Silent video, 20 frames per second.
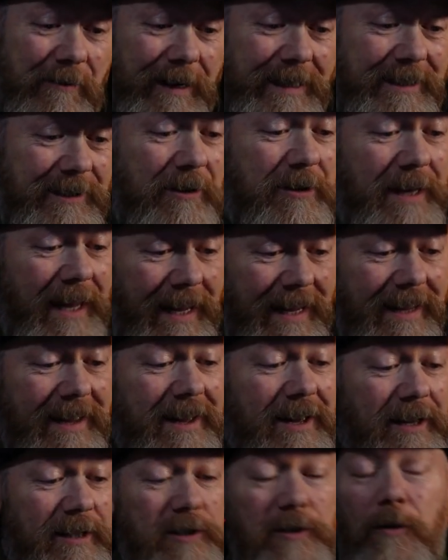right, okay,
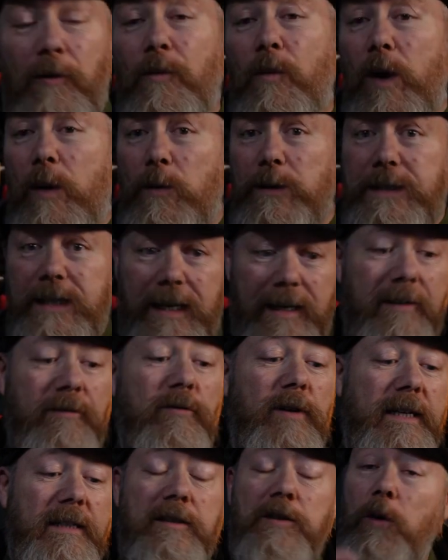so where was I?
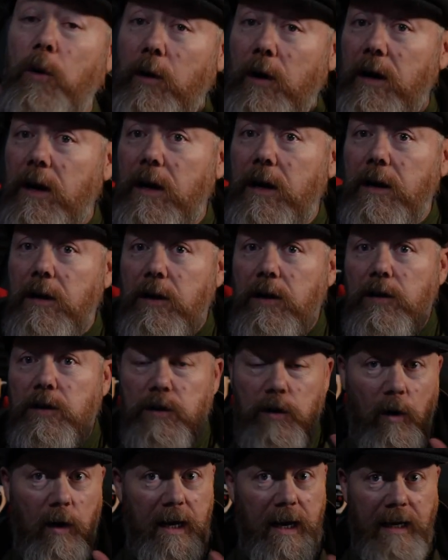Right, so,
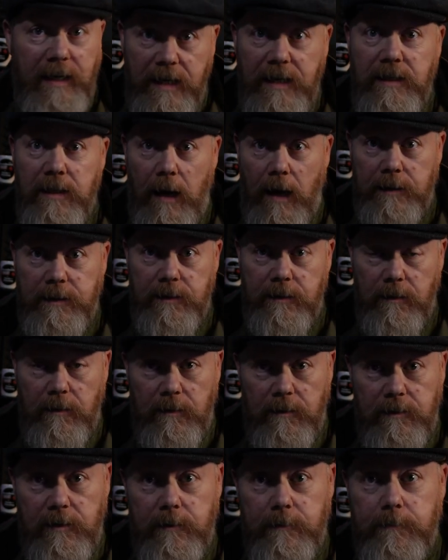so in these
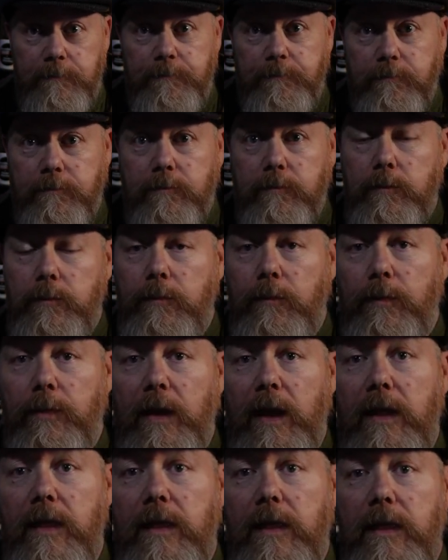articles,
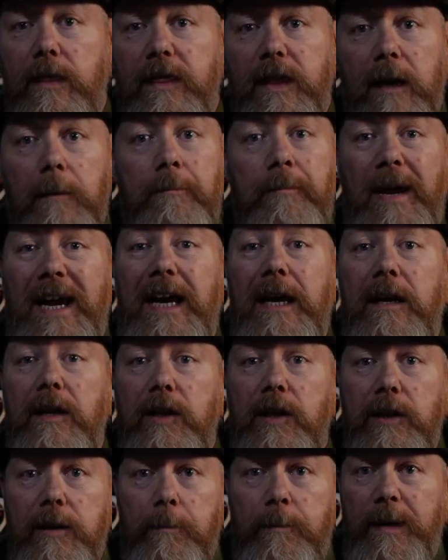they'll pick
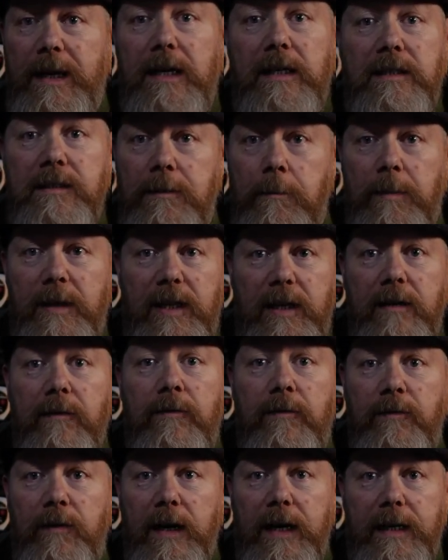the biggest number they can
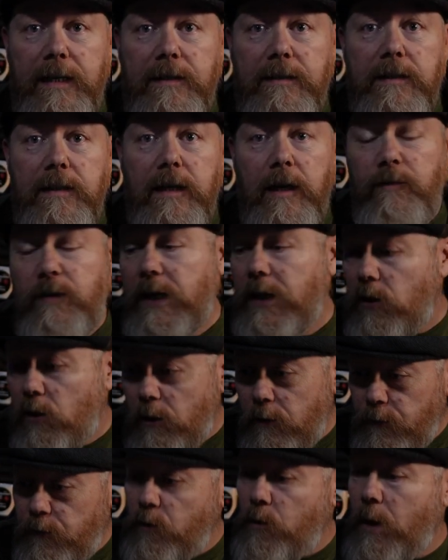find. If they
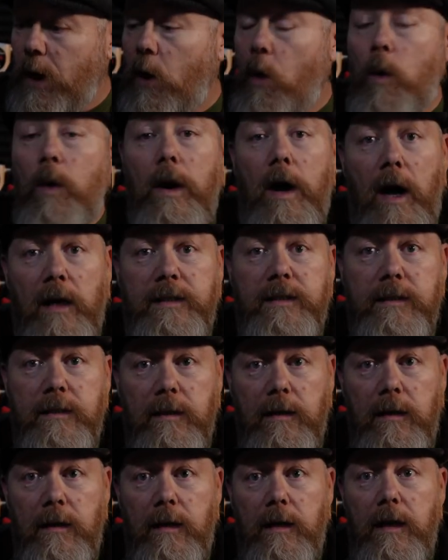look through a whole
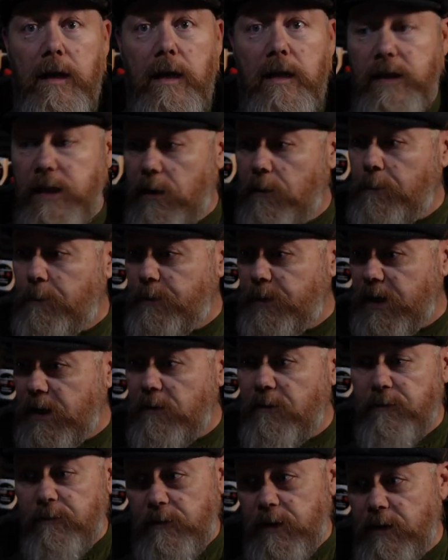article, They'll,
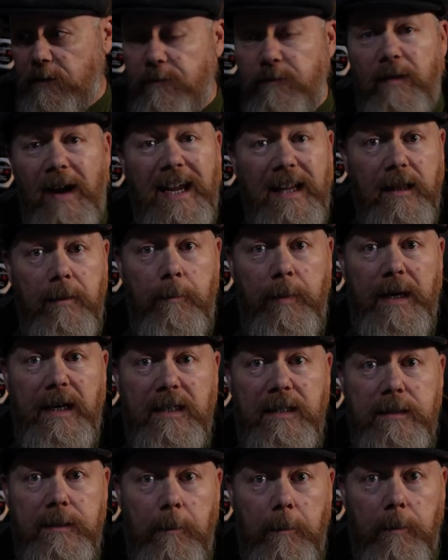they'll, they'll find the
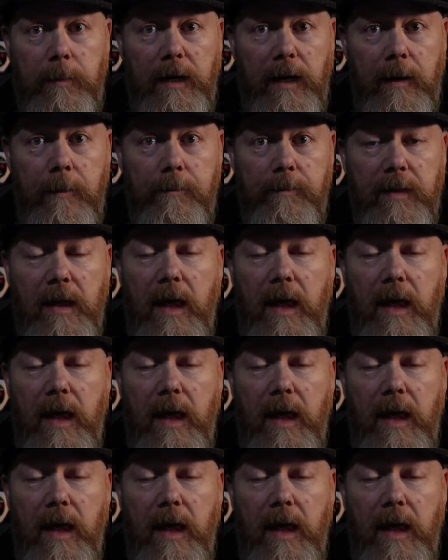biggest number